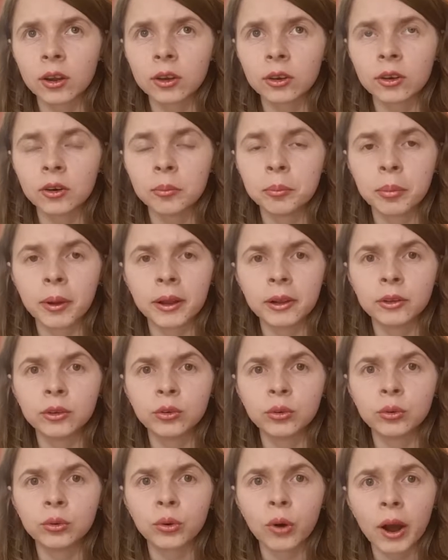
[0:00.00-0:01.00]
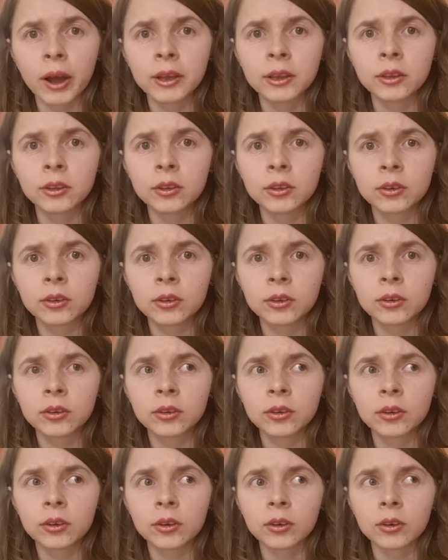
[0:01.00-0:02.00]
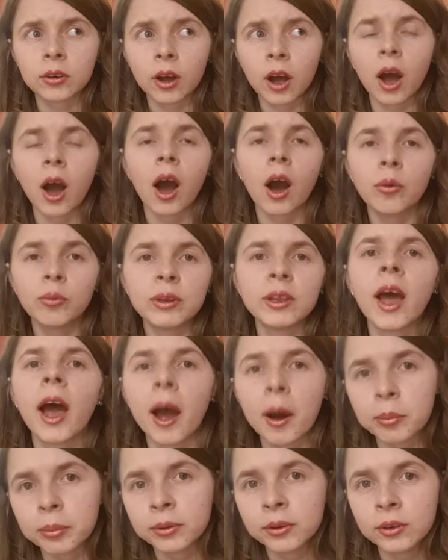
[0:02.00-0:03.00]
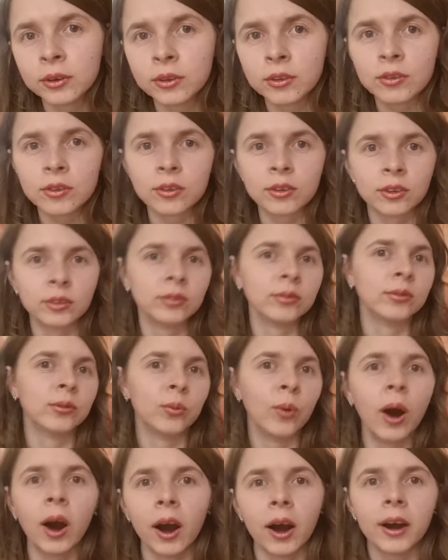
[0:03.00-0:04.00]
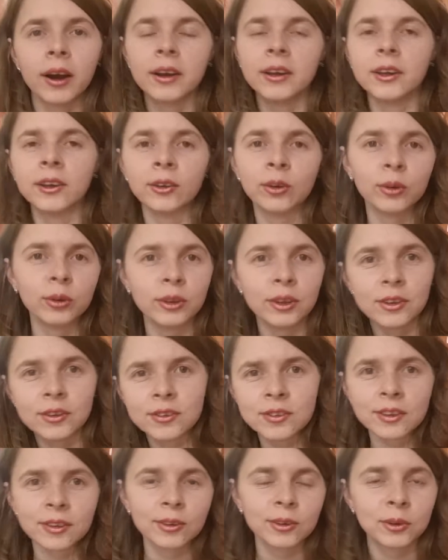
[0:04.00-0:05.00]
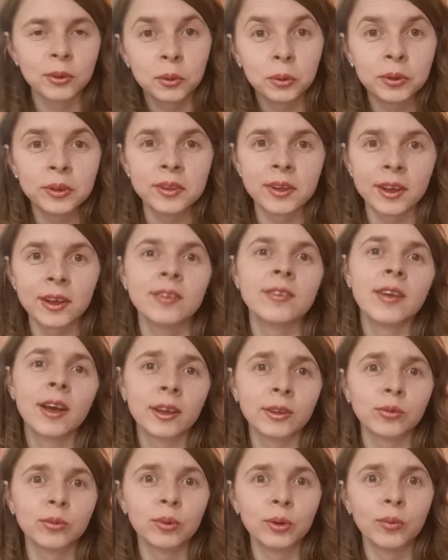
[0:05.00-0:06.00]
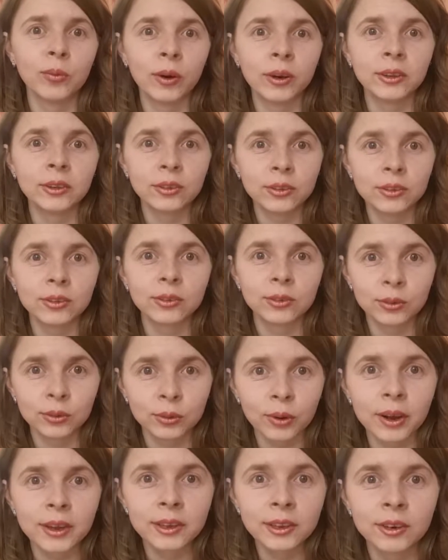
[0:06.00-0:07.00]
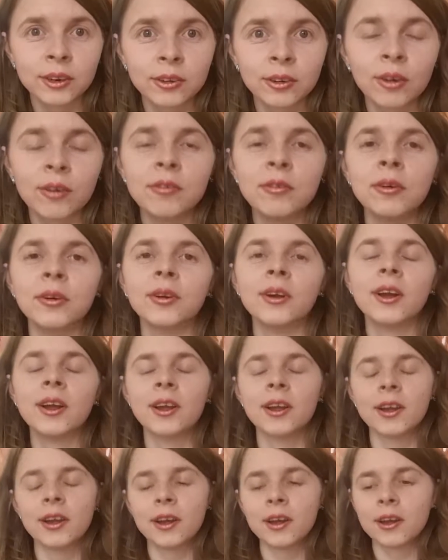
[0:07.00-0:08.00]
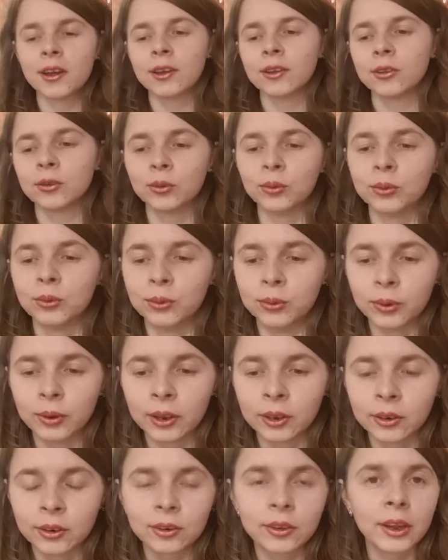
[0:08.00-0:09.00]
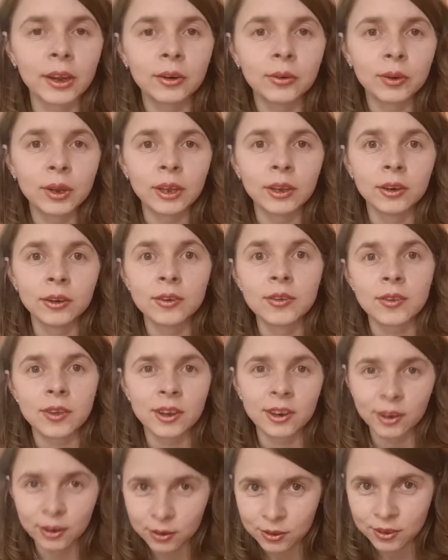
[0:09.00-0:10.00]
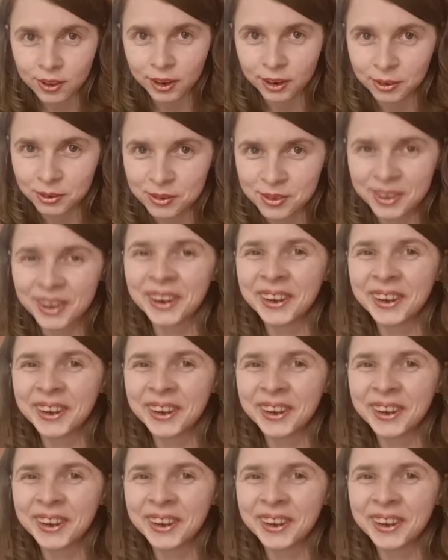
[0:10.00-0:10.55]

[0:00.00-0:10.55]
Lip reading: compelled to write how it happens and why and all these cool things that we want to write in a novel to entertain readers and ourselves.